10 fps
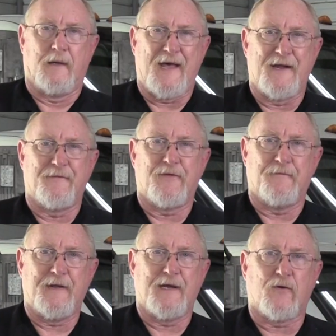And if the
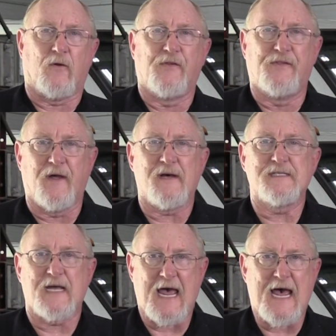vehicle
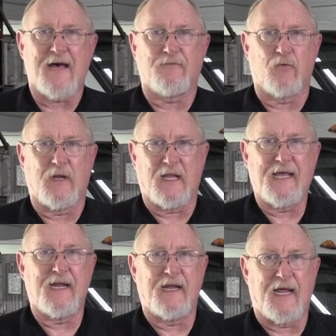does have a
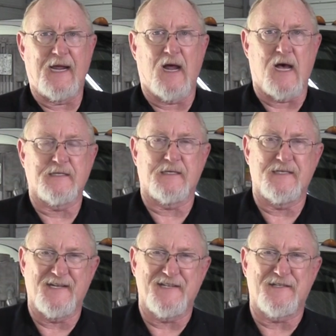related ADAS
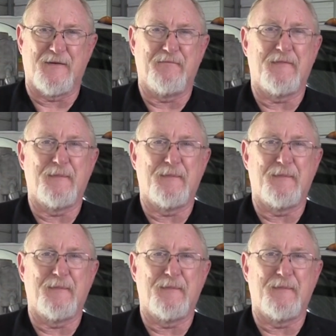system,